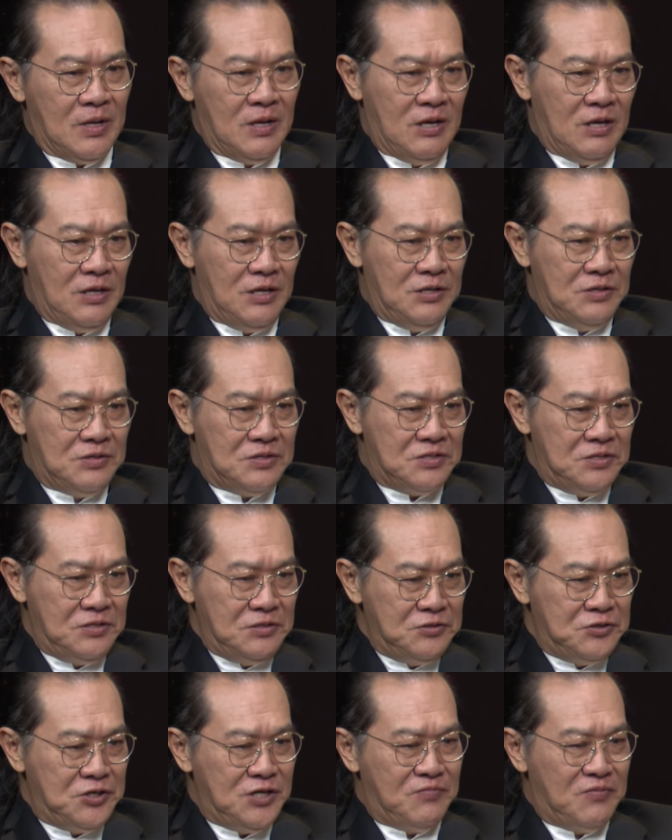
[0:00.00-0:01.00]
It's still
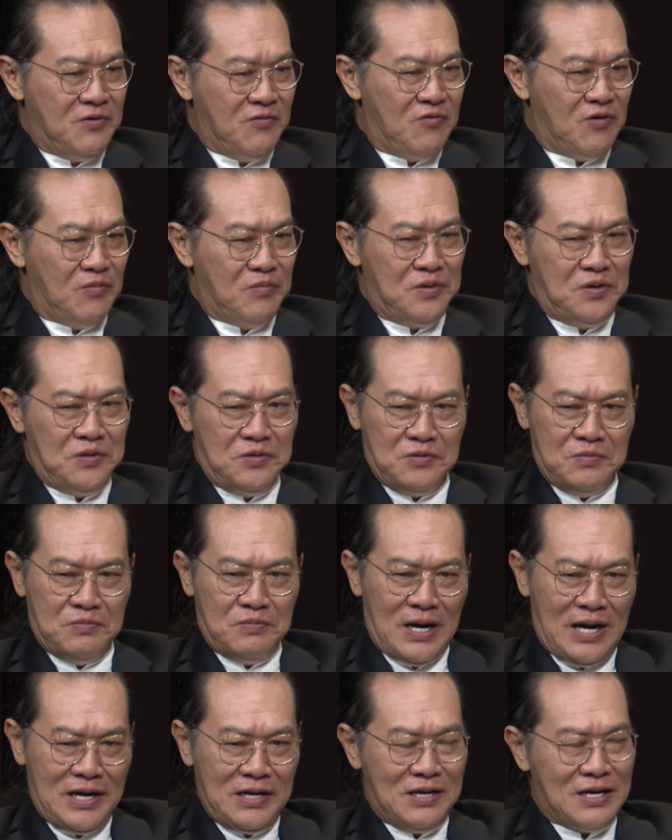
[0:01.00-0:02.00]
cheaper for me to
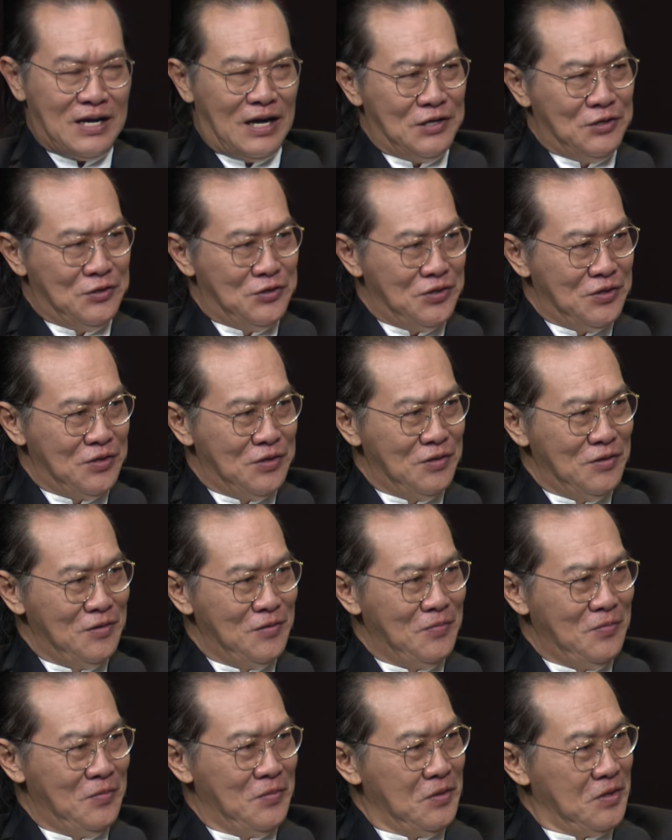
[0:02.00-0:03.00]
buy a kanchil,
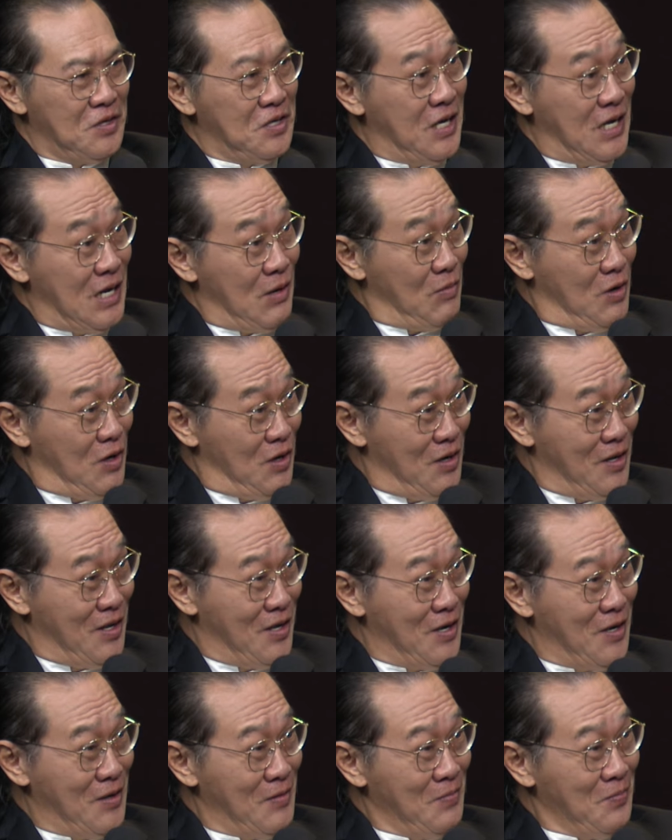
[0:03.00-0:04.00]
get up
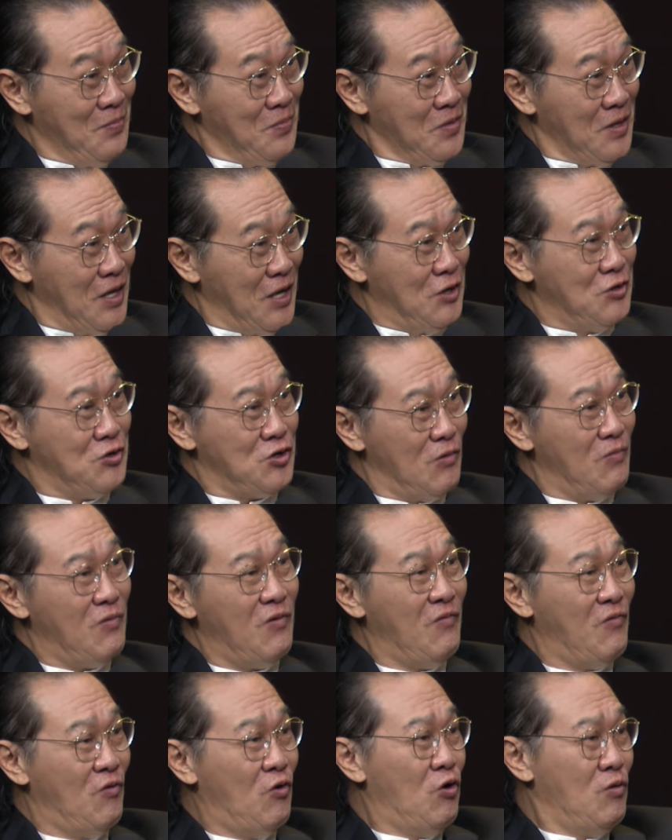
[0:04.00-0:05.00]
earlier, and drop
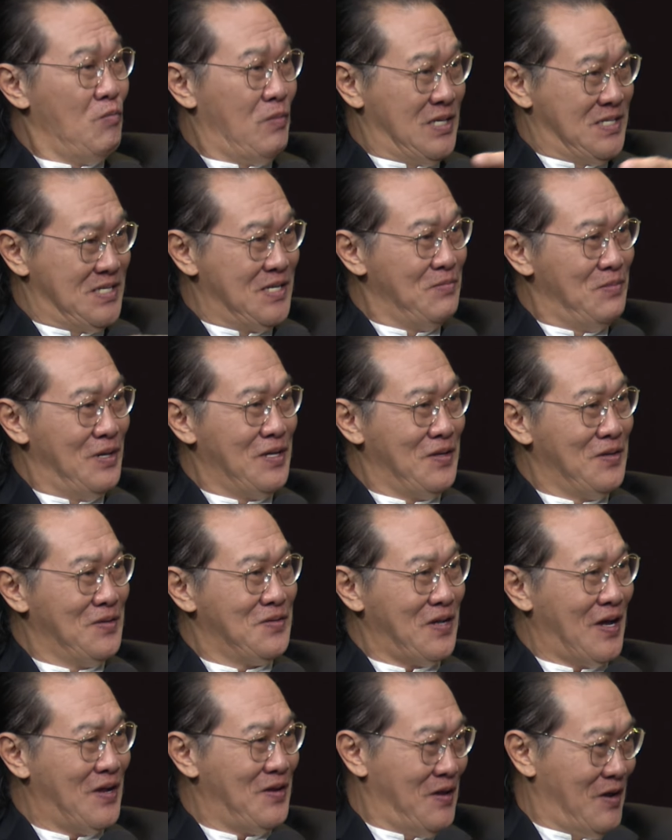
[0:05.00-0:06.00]
off all my siblings
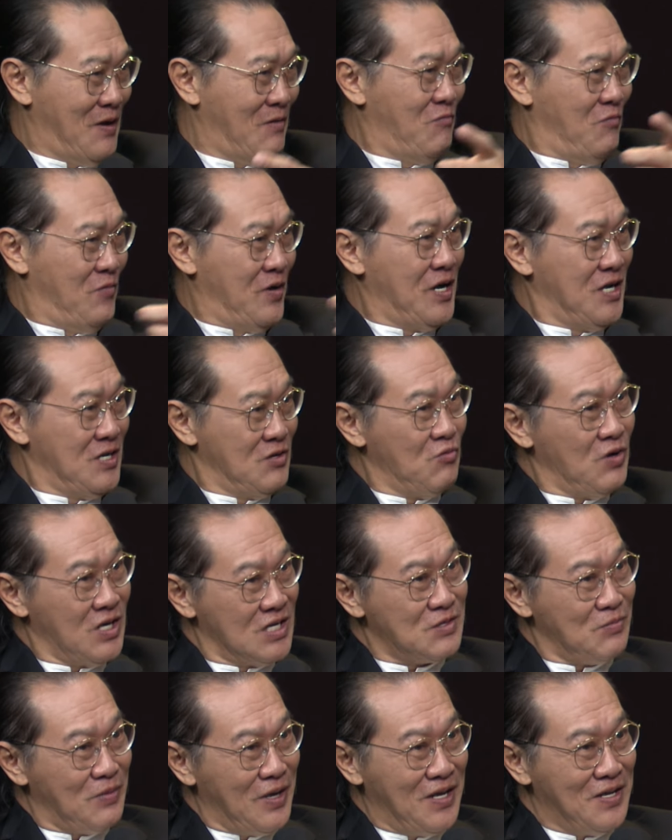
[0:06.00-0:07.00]
at their various
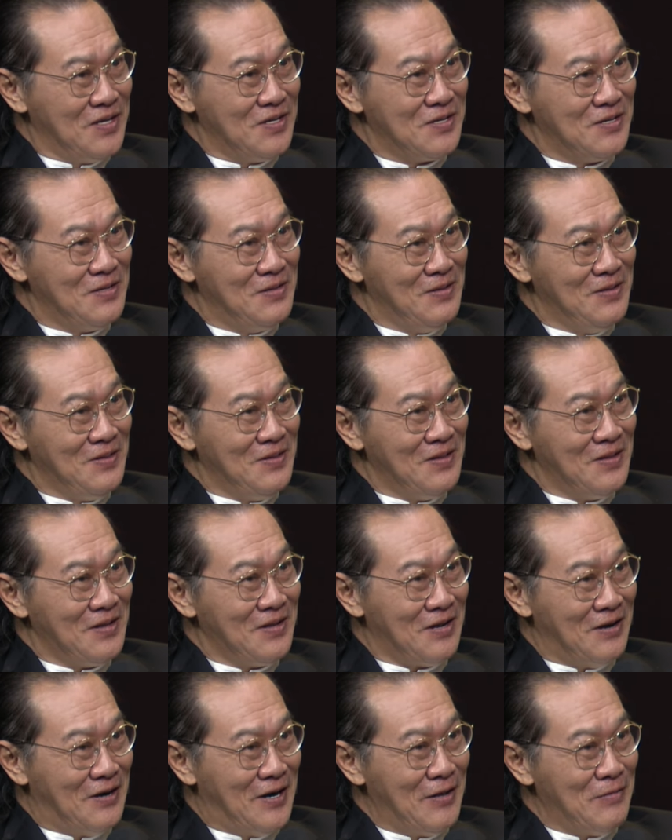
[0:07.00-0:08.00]
workspace,
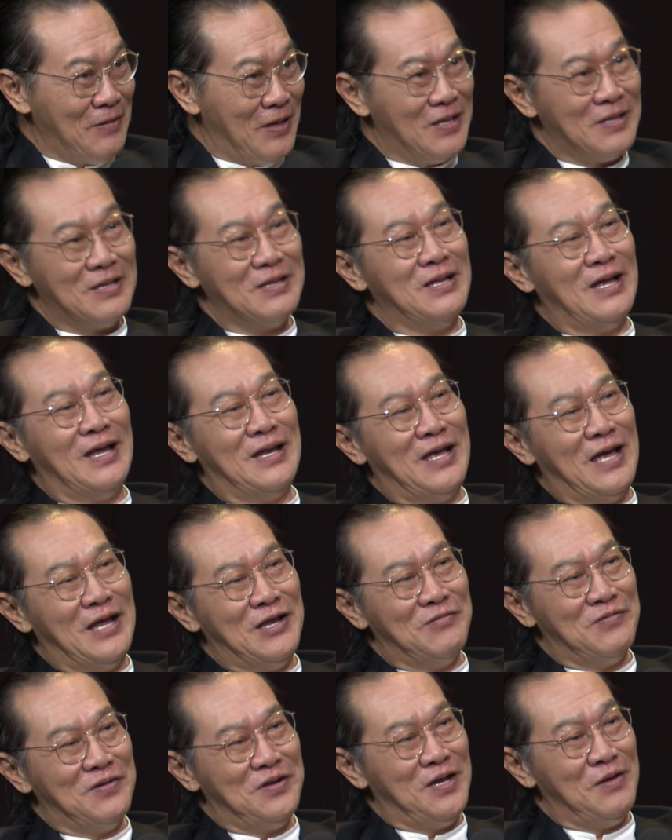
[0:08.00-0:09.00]
right? And at the end of
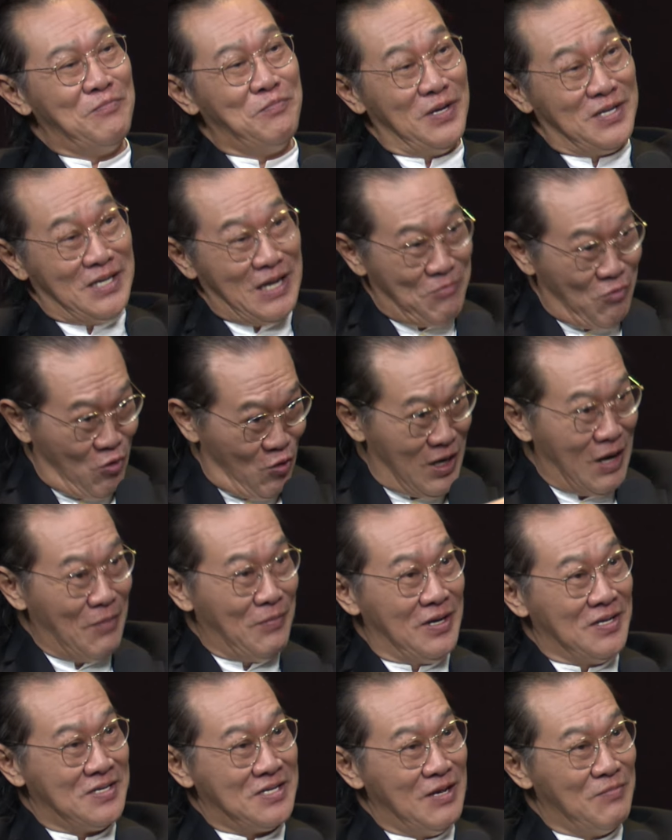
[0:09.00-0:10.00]
the day, pick them all up at
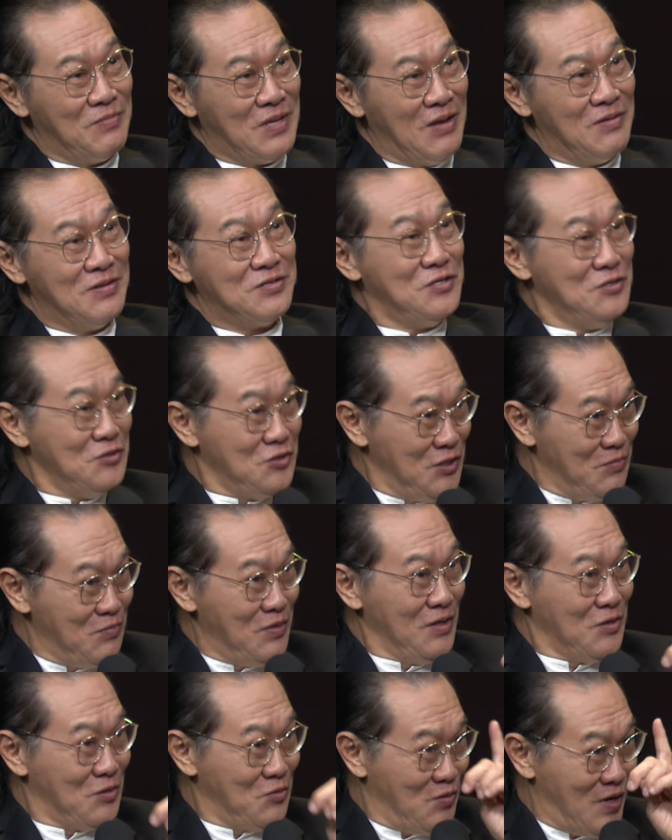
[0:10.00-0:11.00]
the same time. It's still cheaper
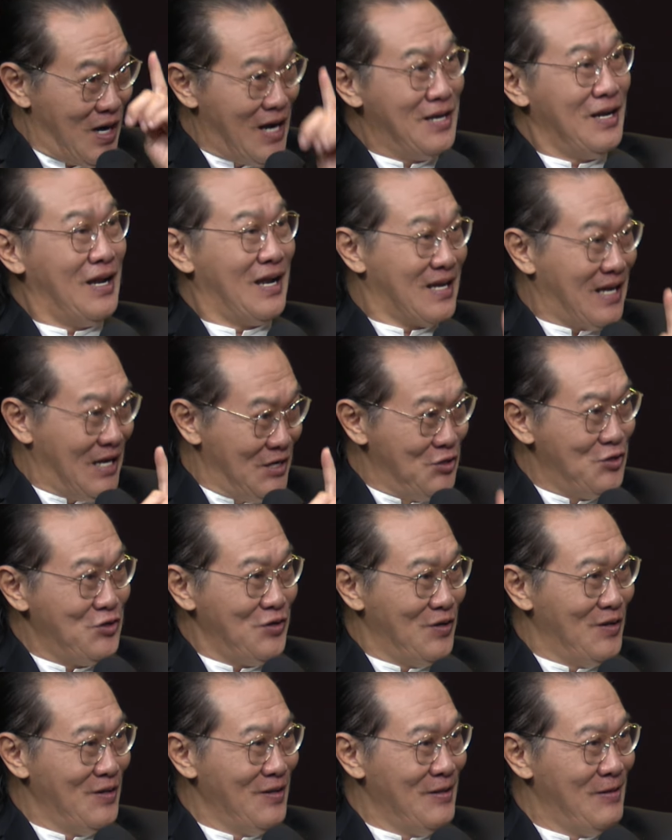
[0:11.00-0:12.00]
to run the
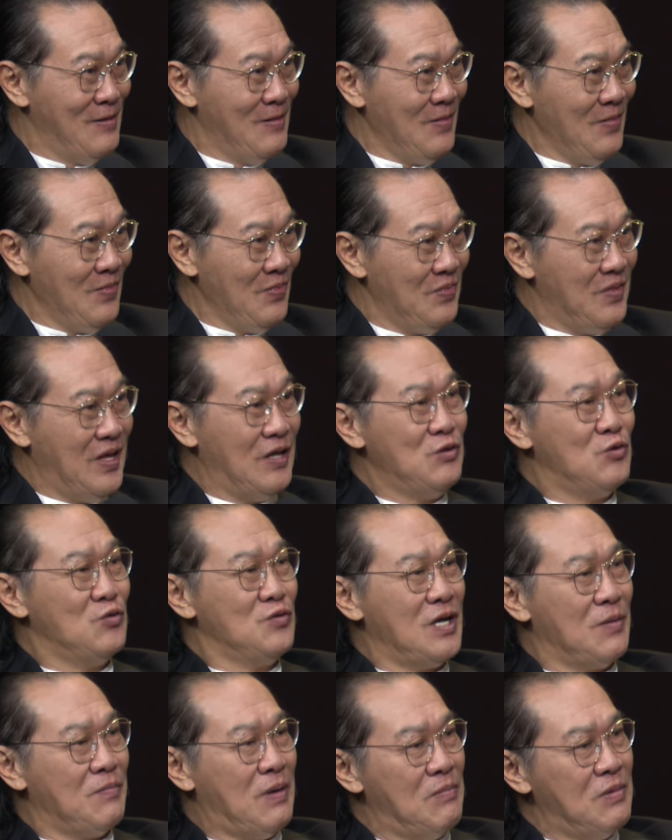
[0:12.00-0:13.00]
kanchil than to
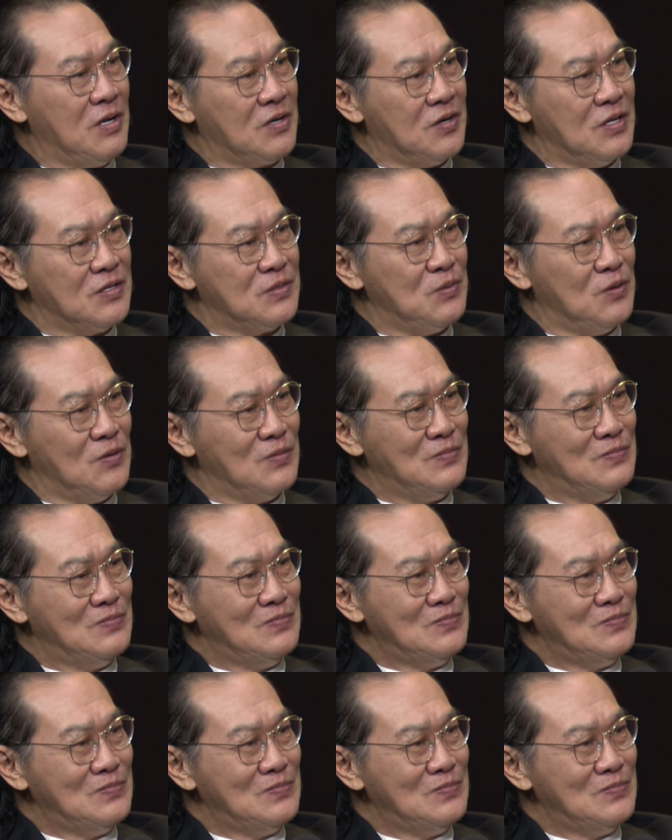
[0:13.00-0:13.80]
take public transport.